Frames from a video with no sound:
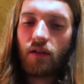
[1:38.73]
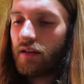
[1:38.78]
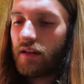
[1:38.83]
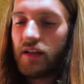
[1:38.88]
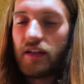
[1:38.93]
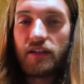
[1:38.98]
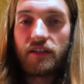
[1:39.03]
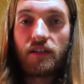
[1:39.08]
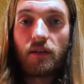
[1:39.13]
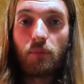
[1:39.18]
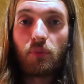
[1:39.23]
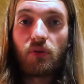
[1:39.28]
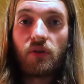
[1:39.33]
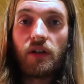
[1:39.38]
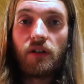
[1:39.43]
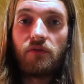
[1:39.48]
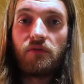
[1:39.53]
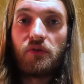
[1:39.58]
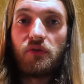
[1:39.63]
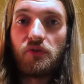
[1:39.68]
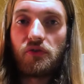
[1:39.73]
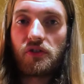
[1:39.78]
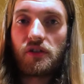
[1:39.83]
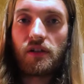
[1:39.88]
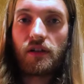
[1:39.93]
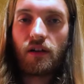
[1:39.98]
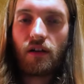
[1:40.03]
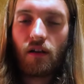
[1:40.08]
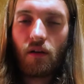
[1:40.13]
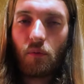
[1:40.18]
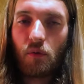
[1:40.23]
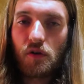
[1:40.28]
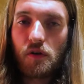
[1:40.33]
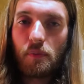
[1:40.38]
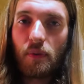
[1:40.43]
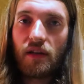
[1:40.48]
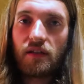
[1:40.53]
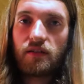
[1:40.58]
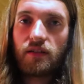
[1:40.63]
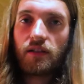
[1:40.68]
is the pre-infusion,
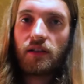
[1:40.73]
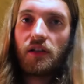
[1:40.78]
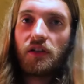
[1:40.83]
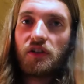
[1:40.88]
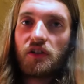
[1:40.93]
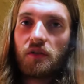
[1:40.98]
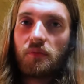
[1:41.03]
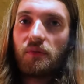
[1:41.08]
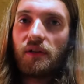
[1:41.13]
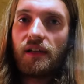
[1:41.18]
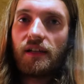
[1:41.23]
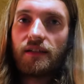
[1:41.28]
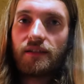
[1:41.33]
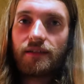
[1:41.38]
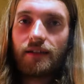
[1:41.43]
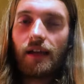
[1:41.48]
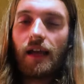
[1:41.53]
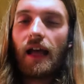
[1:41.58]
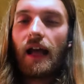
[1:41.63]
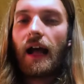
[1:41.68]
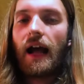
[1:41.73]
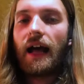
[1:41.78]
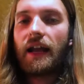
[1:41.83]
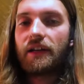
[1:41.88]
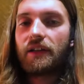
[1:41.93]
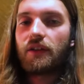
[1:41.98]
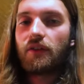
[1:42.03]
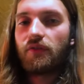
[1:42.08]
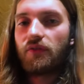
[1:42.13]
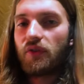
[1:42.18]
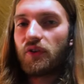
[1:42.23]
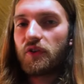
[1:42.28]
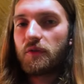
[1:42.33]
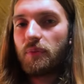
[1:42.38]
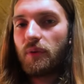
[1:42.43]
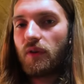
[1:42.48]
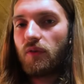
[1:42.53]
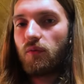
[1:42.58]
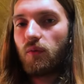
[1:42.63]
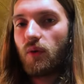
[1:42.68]
which basically just means adding the
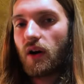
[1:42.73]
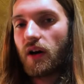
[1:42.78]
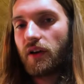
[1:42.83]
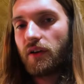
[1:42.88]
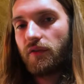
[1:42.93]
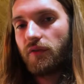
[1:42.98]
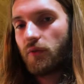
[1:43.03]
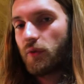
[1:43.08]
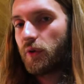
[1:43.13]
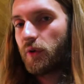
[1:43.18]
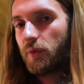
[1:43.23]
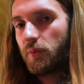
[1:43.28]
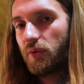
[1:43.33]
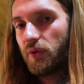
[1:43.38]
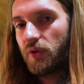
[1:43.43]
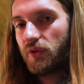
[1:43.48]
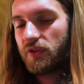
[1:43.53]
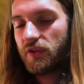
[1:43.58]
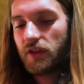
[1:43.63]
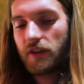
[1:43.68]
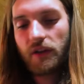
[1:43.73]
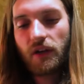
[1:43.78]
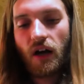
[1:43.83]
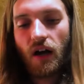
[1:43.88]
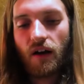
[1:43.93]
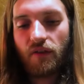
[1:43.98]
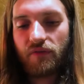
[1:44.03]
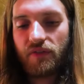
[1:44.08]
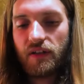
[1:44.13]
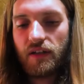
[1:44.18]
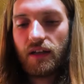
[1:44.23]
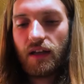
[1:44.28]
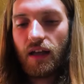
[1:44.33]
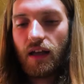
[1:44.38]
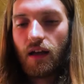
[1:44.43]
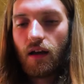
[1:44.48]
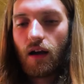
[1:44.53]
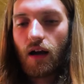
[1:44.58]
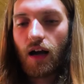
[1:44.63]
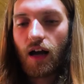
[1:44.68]
first bit of water for your brew to the coffee
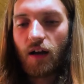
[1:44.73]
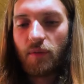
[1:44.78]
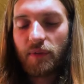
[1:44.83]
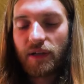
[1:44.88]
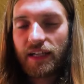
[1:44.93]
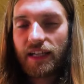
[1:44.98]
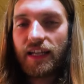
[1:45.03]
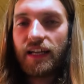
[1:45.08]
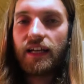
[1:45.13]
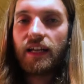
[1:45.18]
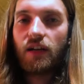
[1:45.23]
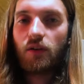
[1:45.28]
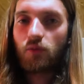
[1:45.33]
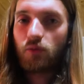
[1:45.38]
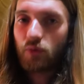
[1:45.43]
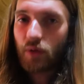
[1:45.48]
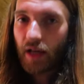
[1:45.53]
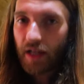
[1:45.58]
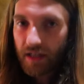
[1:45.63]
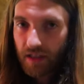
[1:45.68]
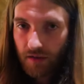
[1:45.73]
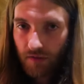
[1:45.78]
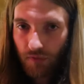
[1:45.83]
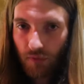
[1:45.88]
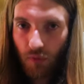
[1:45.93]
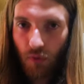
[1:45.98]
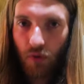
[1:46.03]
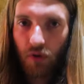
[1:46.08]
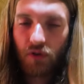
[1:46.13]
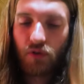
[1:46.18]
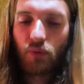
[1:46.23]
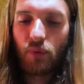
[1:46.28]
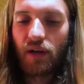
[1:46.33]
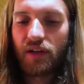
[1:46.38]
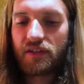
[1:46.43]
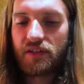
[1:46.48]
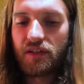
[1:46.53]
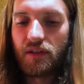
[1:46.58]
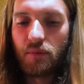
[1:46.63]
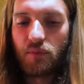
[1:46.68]
and getting it ready for the
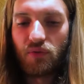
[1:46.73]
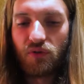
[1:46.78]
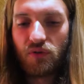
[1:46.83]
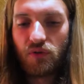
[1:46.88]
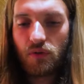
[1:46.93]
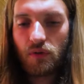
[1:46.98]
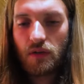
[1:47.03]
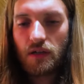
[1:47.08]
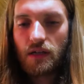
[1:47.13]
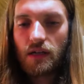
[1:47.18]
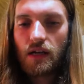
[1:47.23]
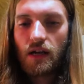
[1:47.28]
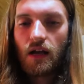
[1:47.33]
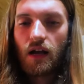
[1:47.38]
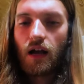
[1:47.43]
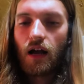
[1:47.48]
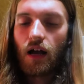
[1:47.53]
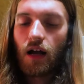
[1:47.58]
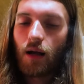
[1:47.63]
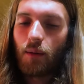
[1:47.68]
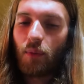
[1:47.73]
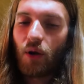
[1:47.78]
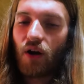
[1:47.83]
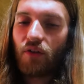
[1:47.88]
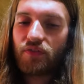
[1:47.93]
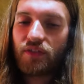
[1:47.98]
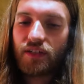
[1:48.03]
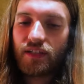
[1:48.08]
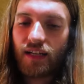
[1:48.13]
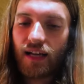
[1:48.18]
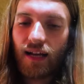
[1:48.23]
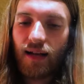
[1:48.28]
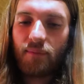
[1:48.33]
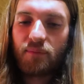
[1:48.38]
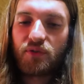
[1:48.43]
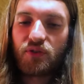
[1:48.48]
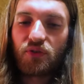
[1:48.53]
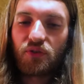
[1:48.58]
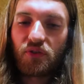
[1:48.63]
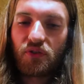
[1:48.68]
rest of the brew.
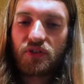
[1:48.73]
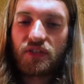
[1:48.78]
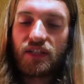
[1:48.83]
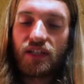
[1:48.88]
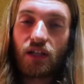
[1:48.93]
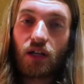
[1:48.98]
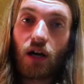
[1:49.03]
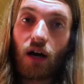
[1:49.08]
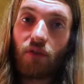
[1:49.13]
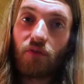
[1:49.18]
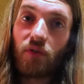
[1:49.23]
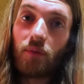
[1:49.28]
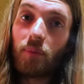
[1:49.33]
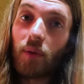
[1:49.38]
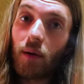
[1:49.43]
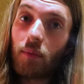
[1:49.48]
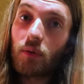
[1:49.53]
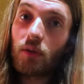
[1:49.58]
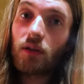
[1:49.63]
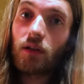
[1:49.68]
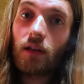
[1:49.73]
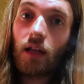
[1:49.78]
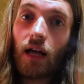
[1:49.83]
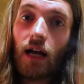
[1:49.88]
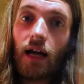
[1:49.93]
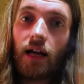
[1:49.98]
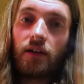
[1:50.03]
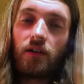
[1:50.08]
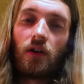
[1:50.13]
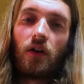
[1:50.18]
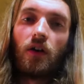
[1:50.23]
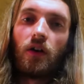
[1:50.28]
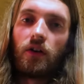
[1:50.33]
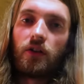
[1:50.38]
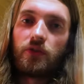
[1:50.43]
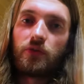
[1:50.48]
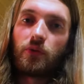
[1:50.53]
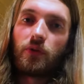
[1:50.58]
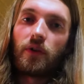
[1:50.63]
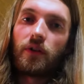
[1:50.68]
Oftentimes you'll see the coffee bubble a lot
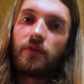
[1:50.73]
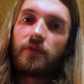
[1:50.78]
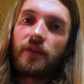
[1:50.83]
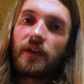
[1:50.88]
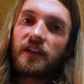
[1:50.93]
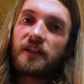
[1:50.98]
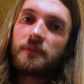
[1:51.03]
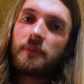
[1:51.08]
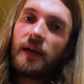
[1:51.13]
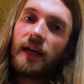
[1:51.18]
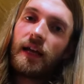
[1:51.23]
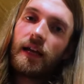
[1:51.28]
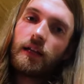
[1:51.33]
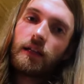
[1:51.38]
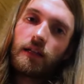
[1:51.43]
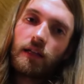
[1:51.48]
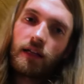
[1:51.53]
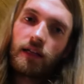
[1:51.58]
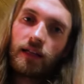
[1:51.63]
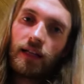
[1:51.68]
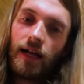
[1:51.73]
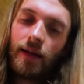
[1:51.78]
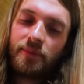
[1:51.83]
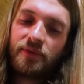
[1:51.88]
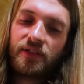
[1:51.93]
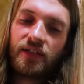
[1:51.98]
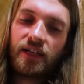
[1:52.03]
or sort of expand and collapse